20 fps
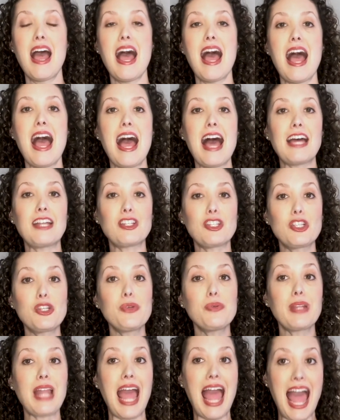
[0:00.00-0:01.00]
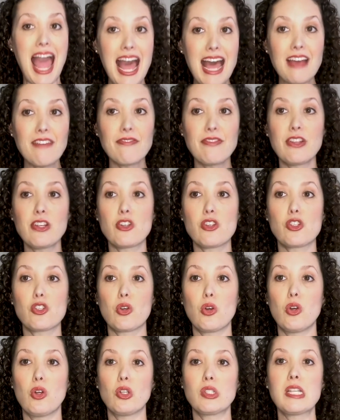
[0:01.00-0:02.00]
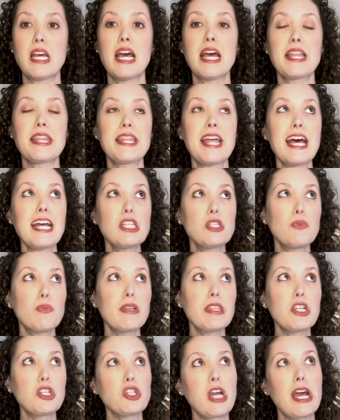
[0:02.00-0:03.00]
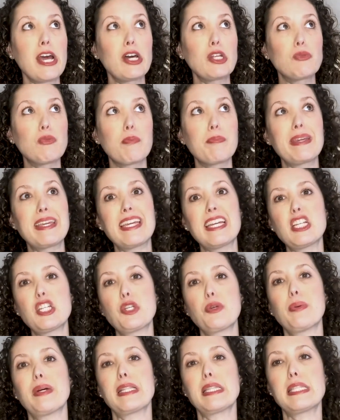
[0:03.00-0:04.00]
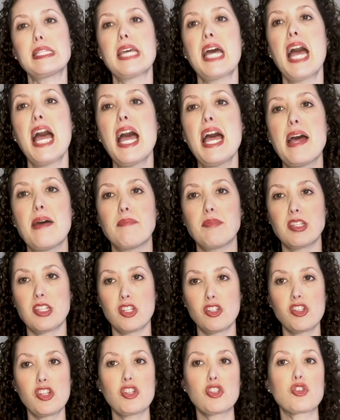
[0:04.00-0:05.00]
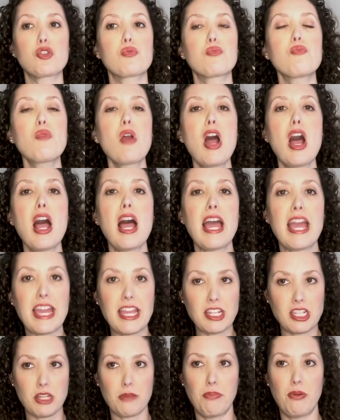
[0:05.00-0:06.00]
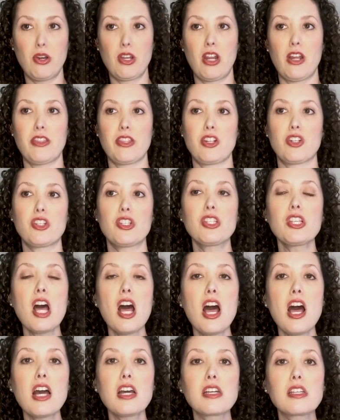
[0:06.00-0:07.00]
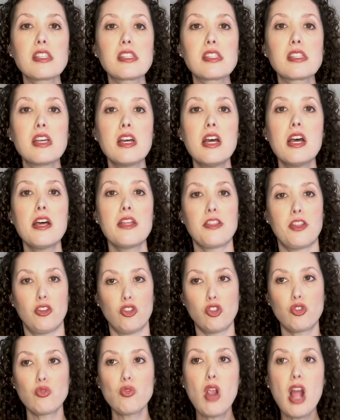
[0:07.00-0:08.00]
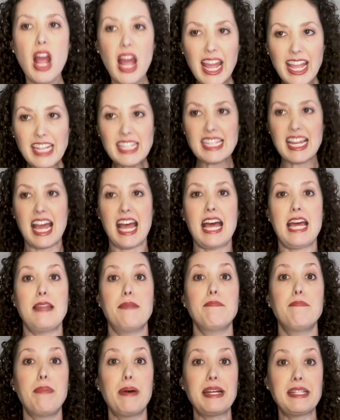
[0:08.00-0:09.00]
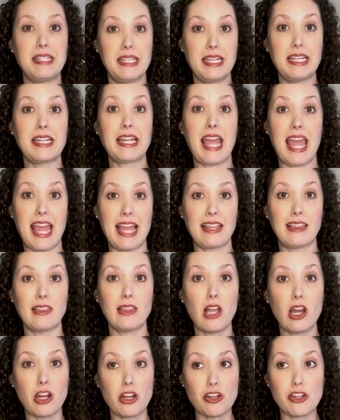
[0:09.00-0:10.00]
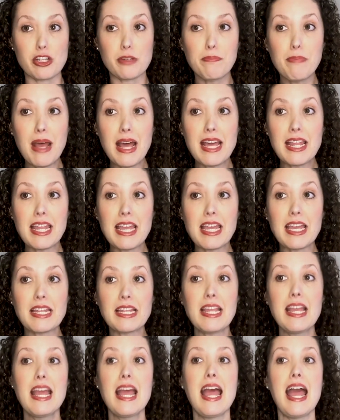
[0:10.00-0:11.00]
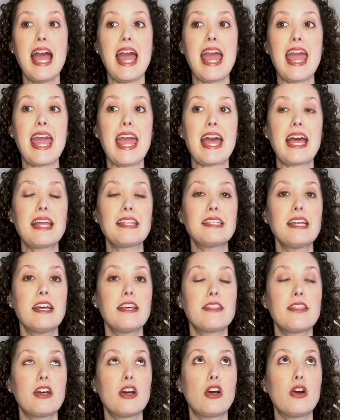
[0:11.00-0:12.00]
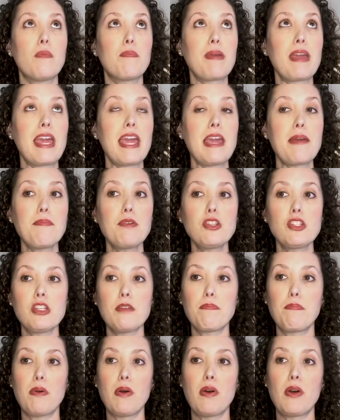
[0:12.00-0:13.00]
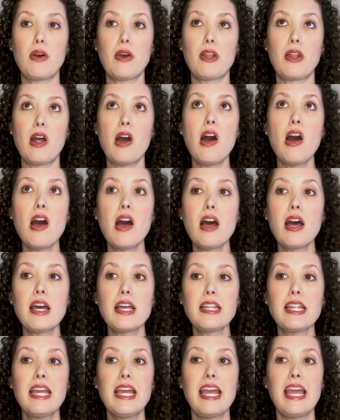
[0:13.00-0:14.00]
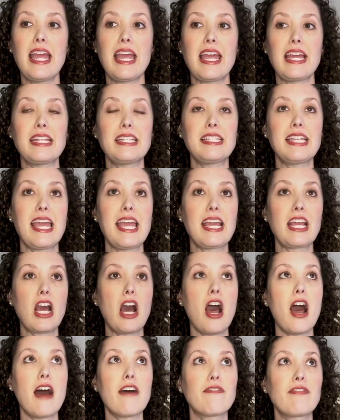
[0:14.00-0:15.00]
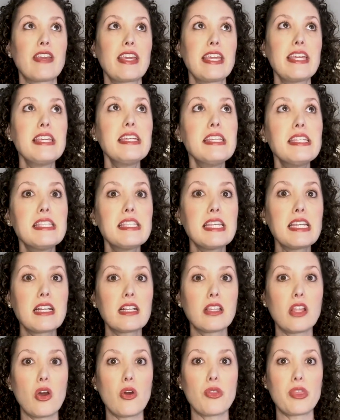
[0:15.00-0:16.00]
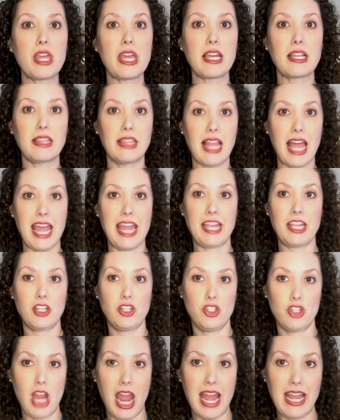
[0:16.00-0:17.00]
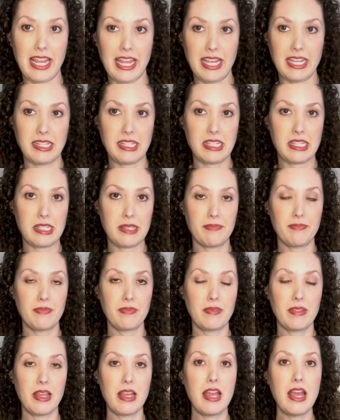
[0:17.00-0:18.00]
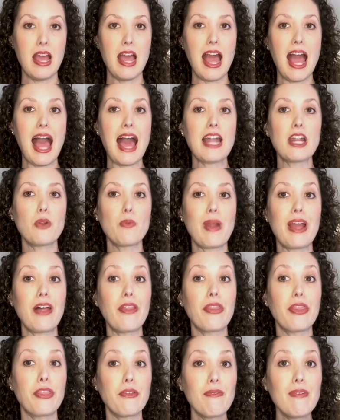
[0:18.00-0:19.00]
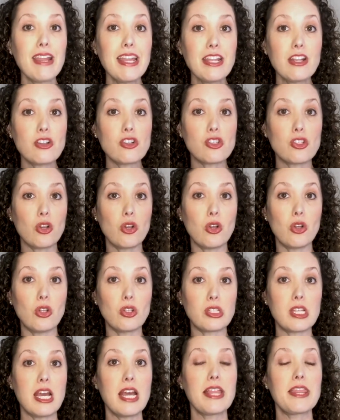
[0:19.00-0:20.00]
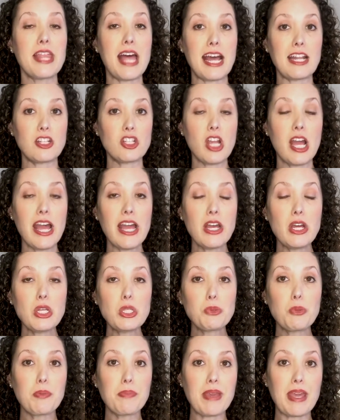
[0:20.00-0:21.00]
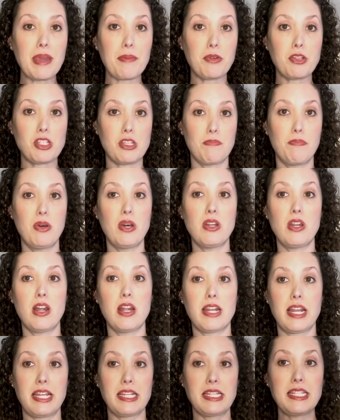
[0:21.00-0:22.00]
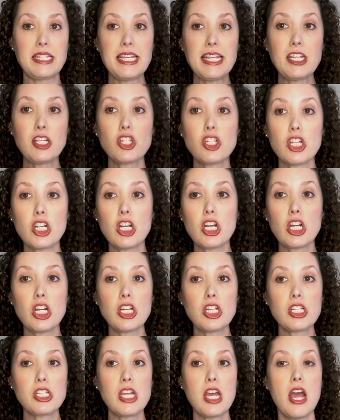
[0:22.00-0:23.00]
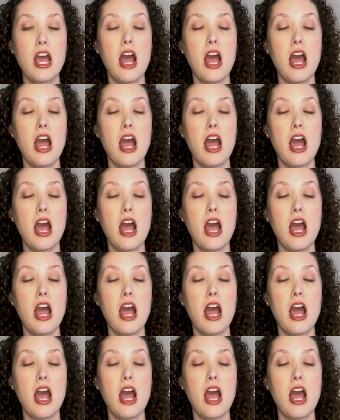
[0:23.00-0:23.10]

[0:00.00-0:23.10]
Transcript: At 2.5 years old, that's when the child will begin to attempt to try to put on their socks. They'll try to unbutton a large button, and they'll be able to put on and take off easy clothing like jackets. At around 3 years old, that child will be able to put on a t-shirt,